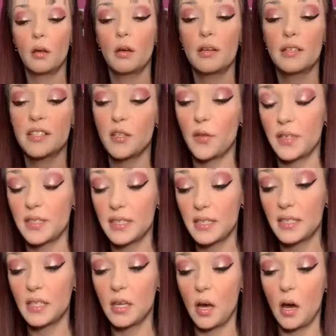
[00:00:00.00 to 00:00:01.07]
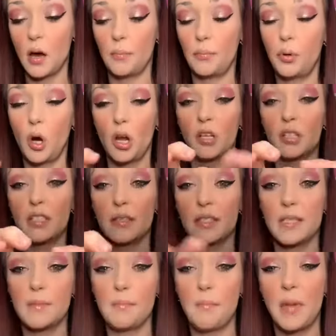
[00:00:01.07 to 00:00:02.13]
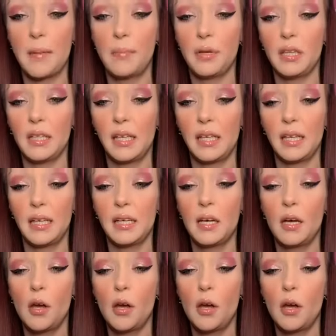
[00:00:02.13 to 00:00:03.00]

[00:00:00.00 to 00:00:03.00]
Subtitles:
So this is the product. It's Maybelline